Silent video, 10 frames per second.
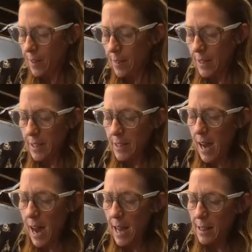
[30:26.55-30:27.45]
This is
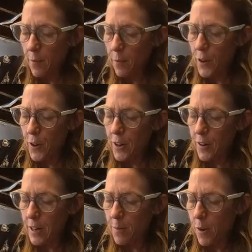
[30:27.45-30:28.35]
not a photo
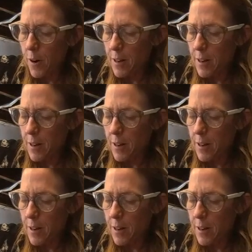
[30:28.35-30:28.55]
anymore.